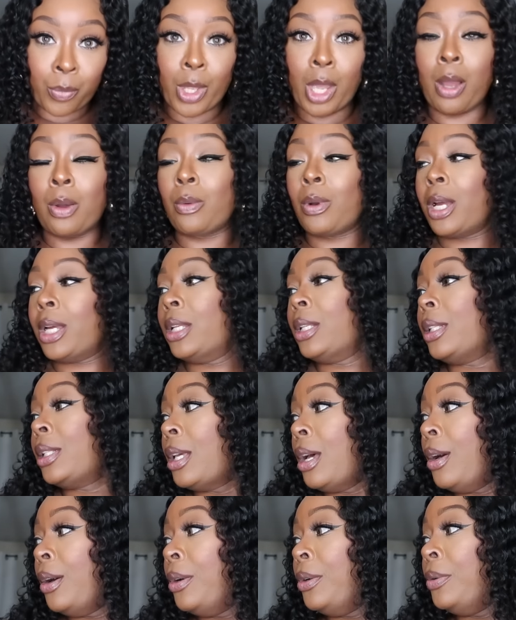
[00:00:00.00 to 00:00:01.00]
Alright,
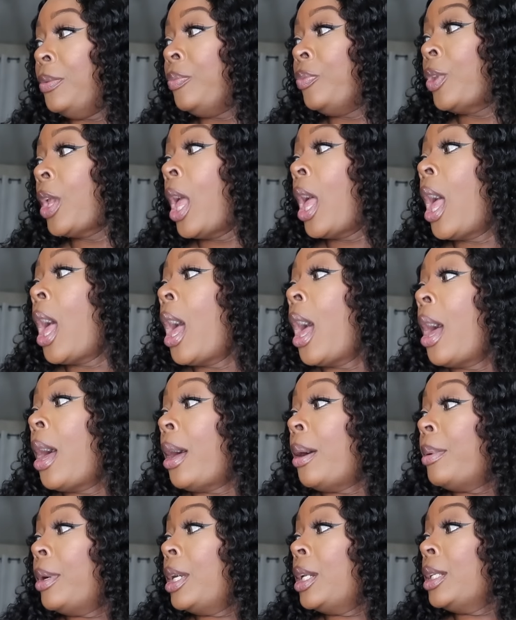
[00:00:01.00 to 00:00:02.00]
so
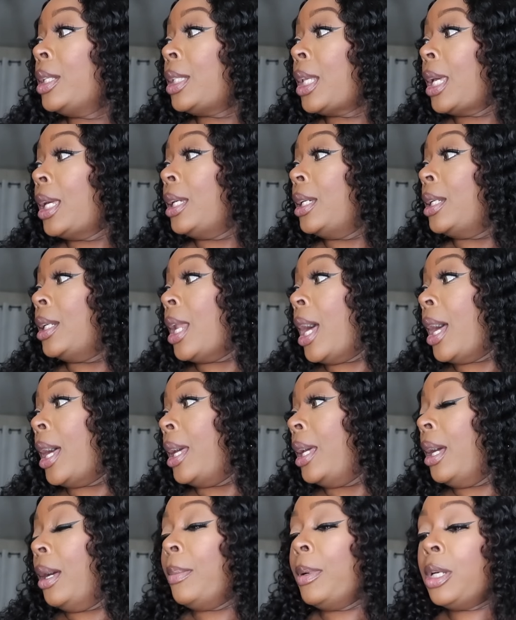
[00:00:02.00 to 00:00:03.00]
I'm going to say
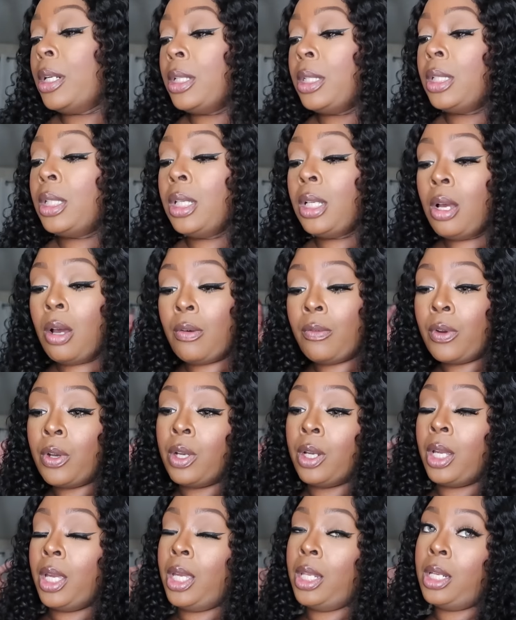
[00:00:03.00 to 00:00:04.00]
goodnight. I'm going to sit over
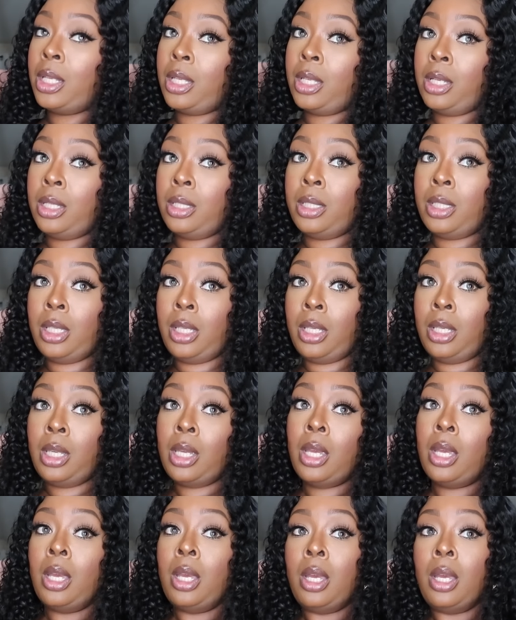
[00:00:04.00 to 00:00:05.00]
here and edit content
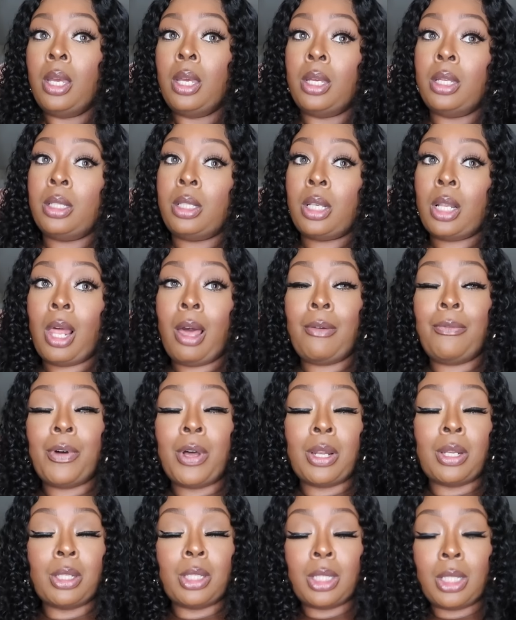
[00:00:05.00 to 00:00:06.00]
until I
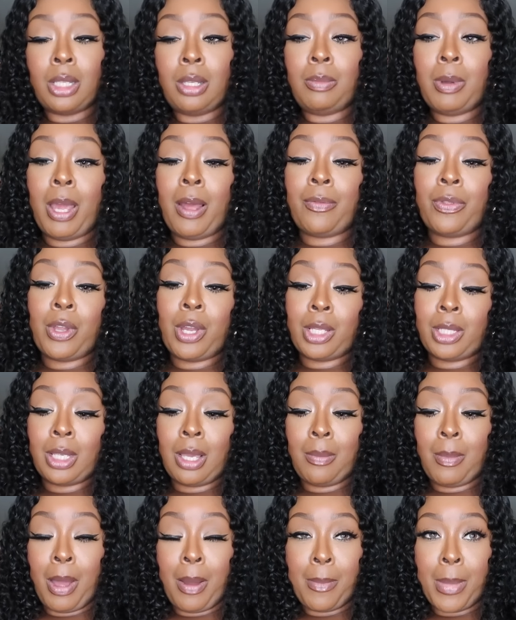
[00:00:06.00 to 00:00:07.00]
fall asleep after I
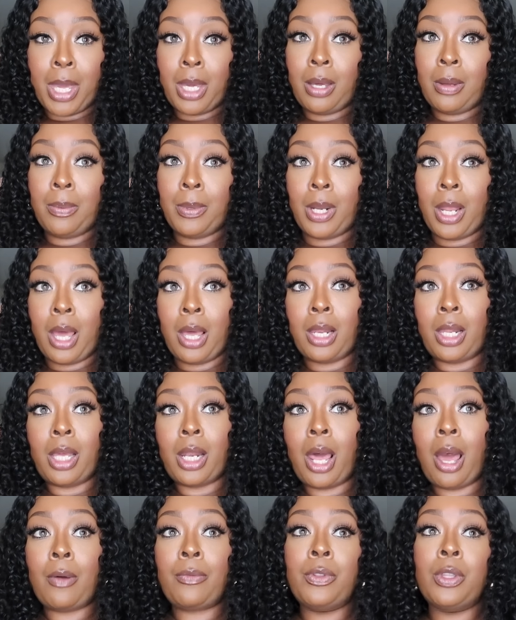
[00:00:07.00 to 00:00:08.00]
take my makeup and all that
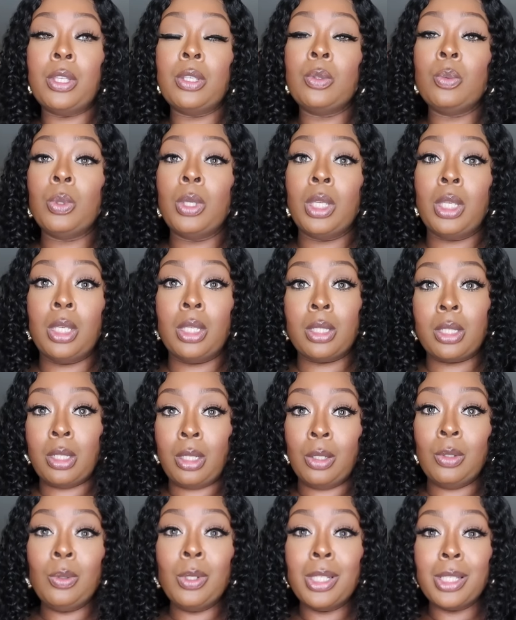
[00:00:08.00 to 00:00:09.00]
off. This wig is
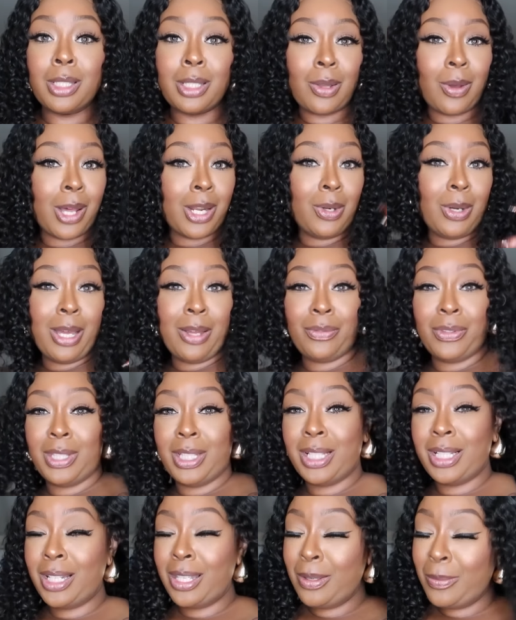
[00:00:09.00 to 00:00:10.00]
glueless, so I don't have to
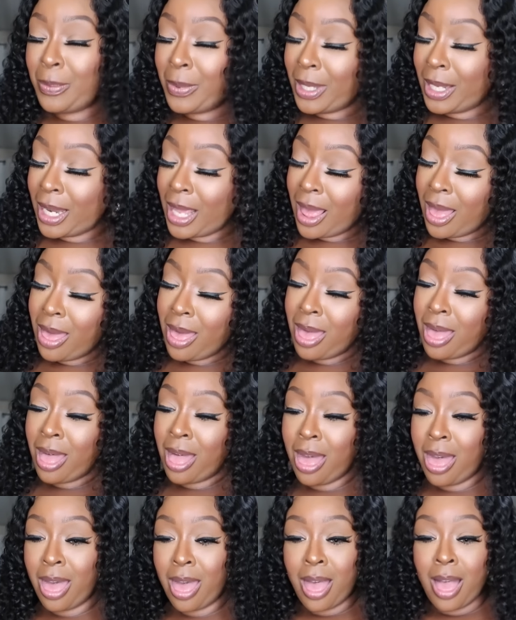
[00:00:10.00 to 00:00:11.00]
sleep in it.
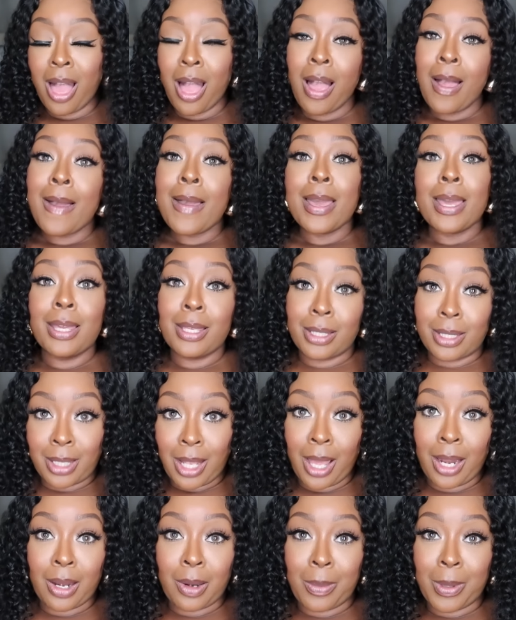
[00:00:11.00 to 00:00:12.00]

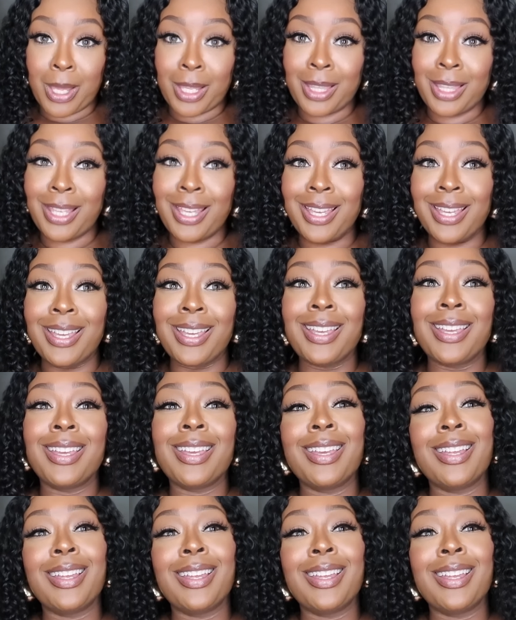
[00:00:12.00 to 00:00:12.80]
Excited about that.